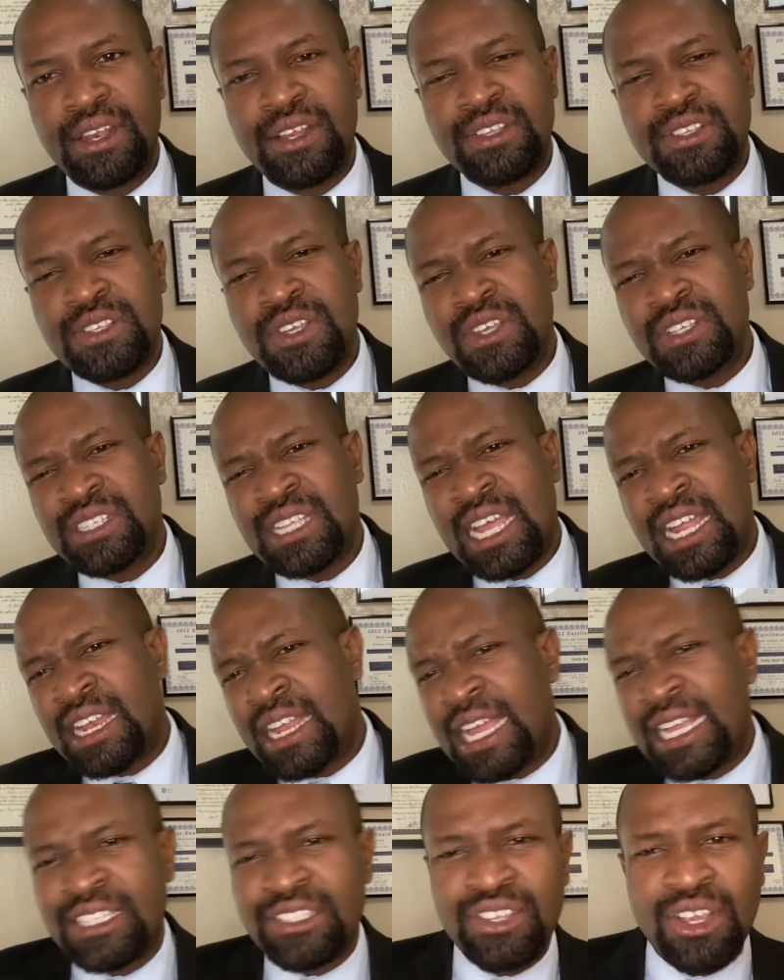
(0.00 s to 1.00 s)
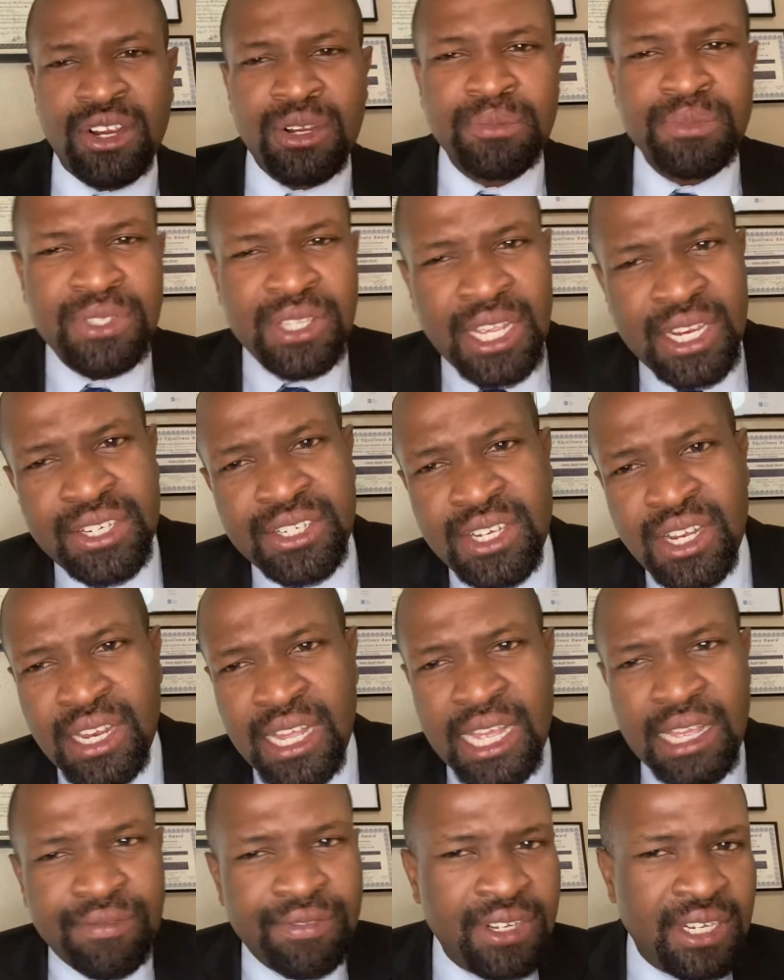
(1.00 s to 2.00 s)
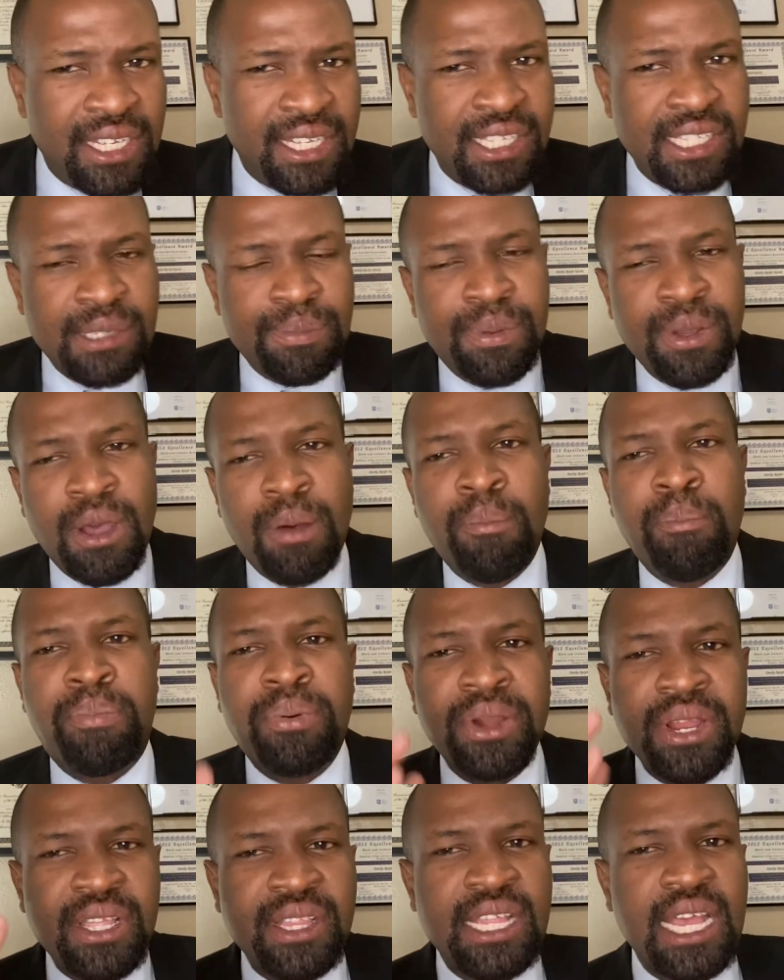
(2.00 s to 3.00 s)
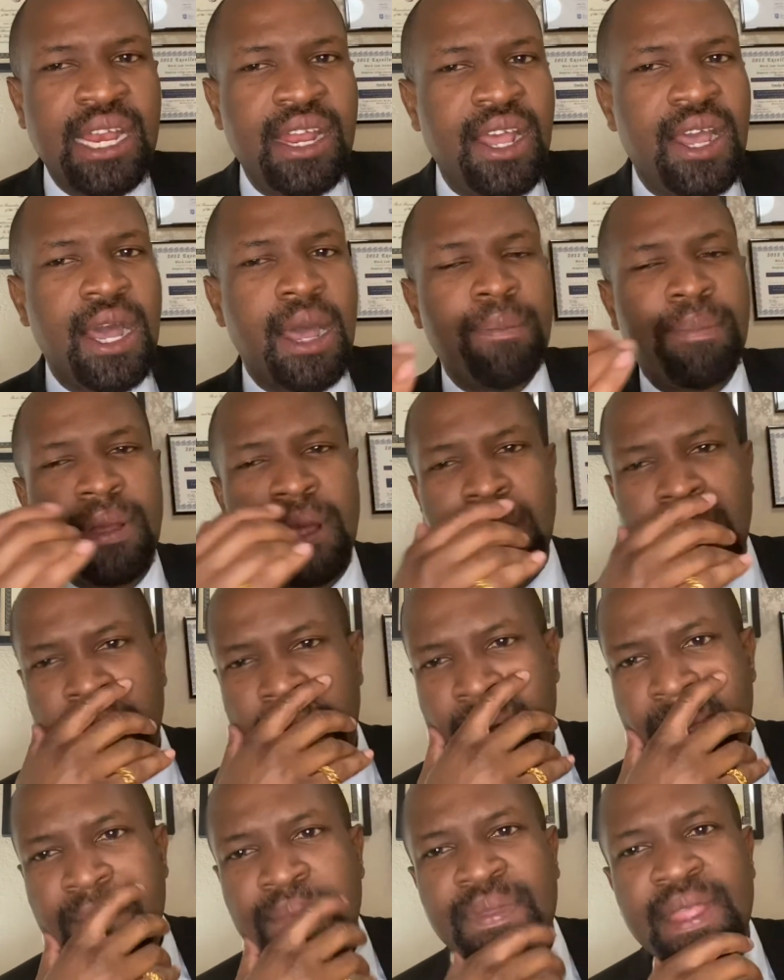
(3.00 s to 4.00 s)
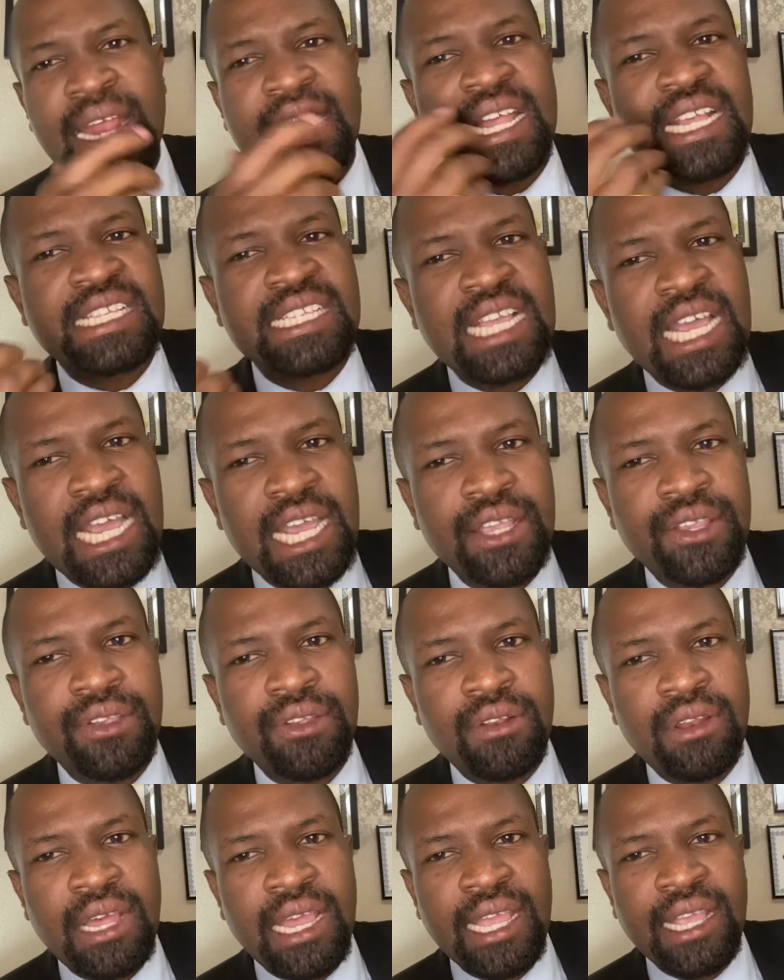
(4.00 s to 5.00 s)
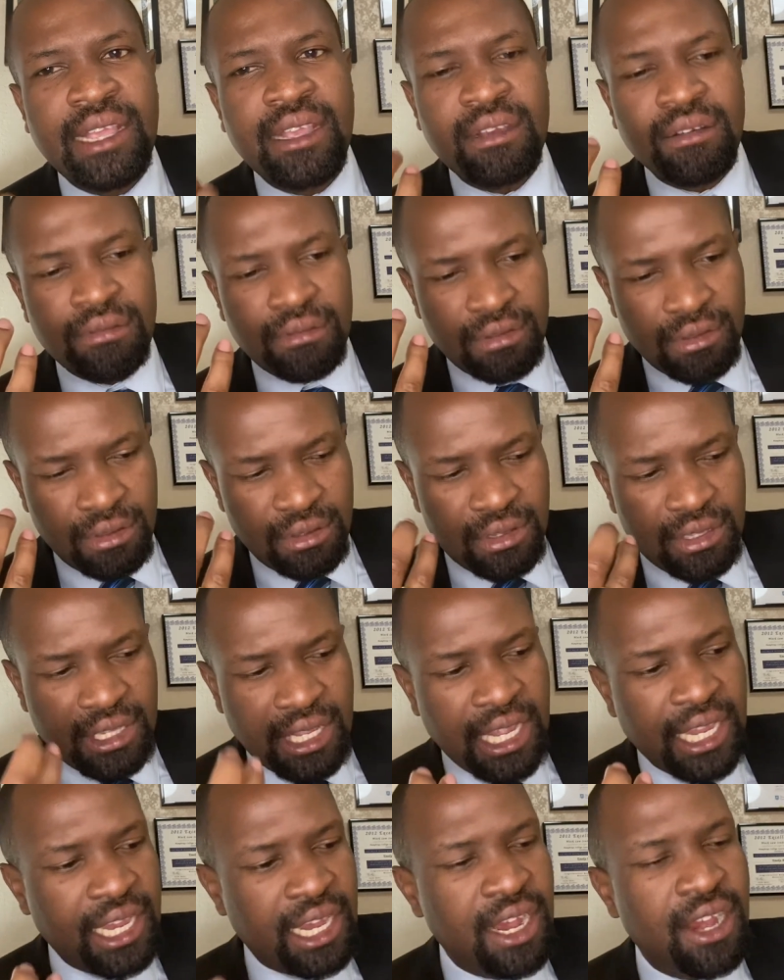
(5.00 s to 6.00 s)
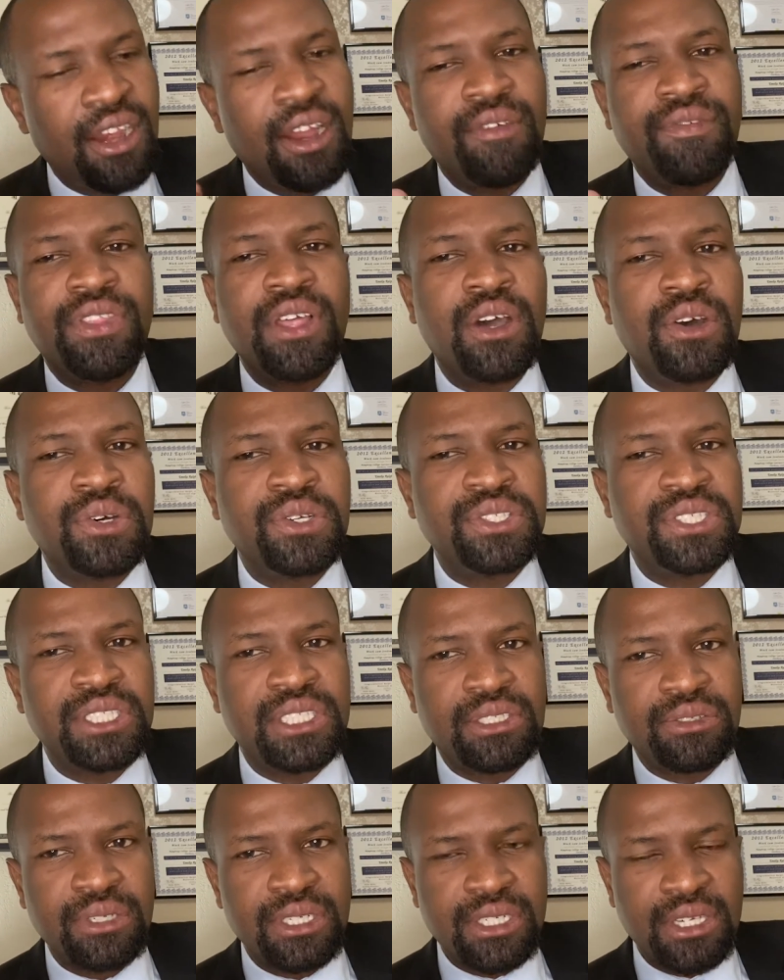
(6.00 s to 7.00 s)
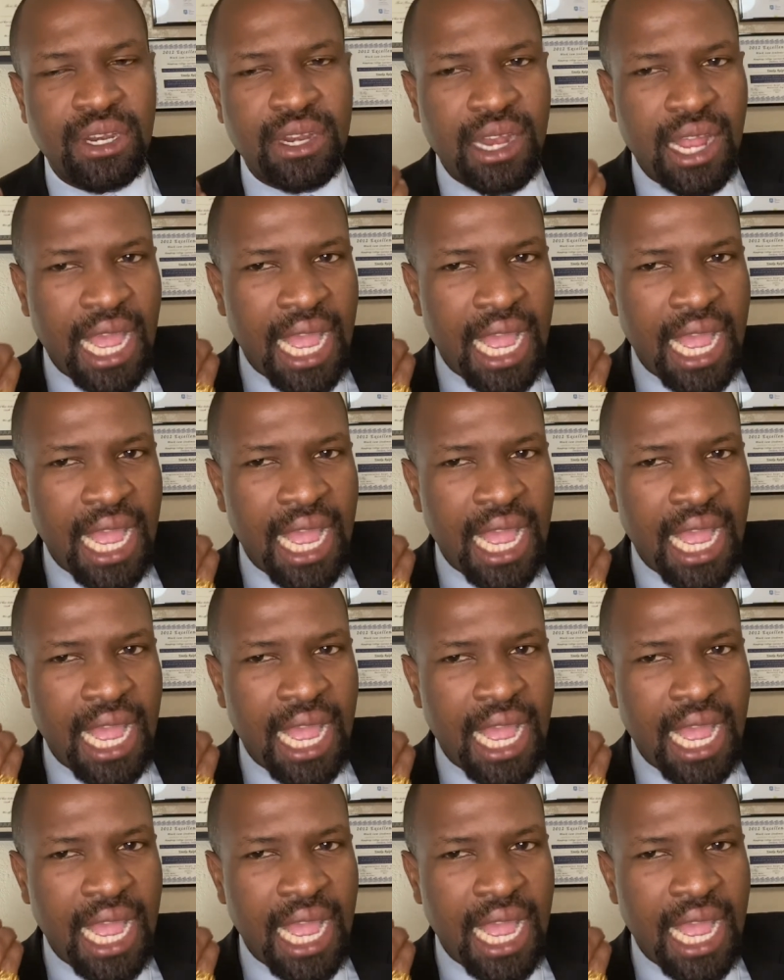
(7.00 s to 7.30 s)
So it's kind of like circumstantial evidence, but bring that up, and that's how you like take care of the whole situation.